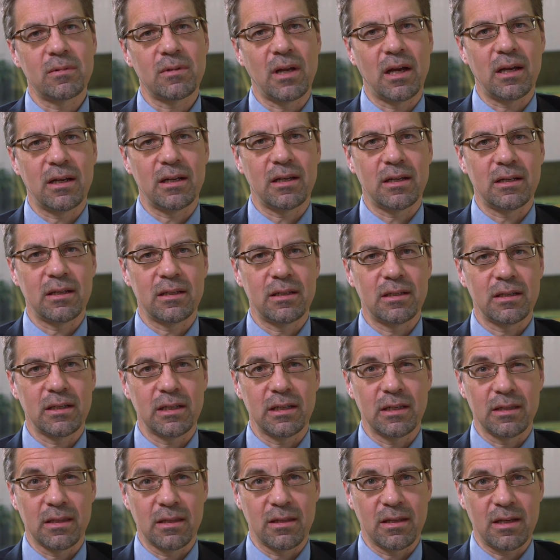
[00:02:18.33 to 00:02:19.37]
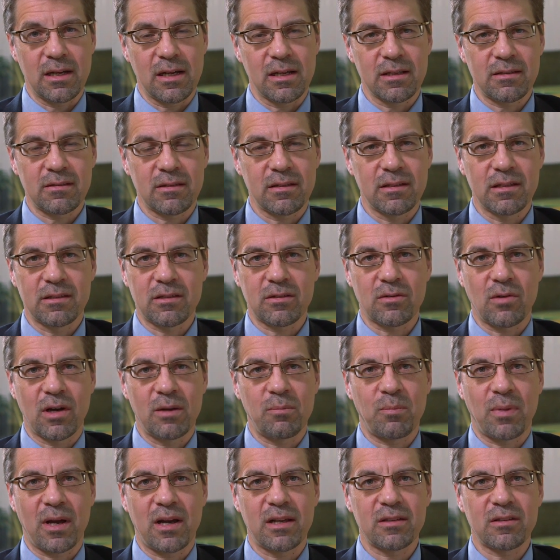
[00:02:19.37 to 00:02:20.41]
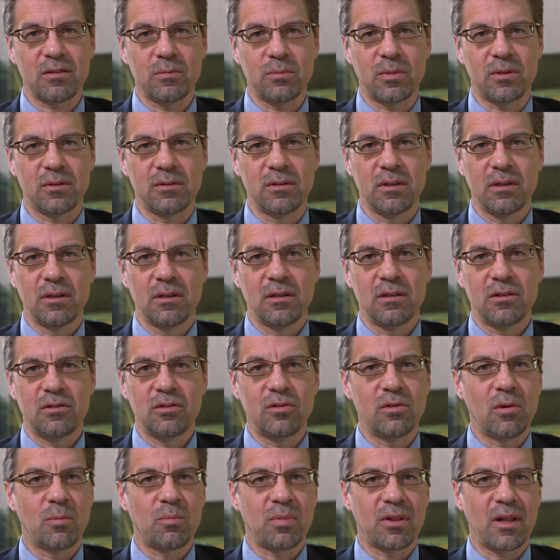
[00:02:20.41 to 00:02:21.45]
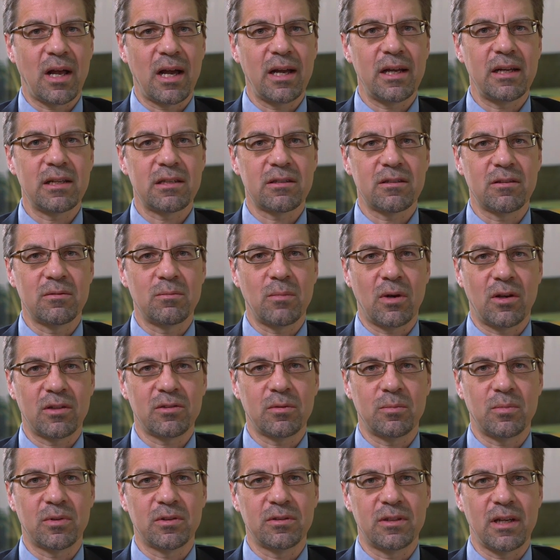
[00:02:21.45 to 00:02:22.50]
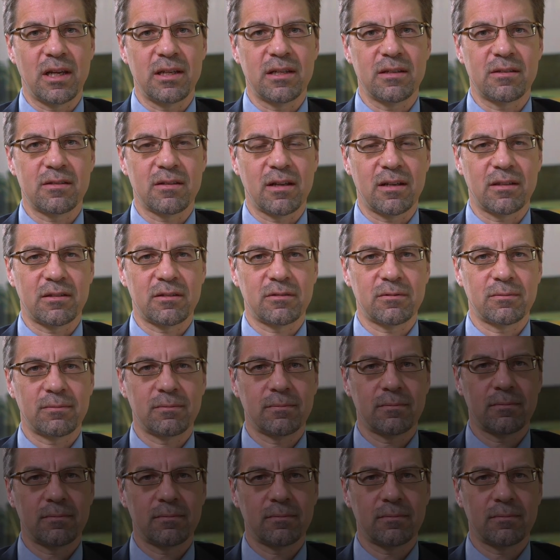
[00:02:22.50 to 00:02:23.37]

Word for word: Uh, thus, it's quite possible to apply it to multiple data sets.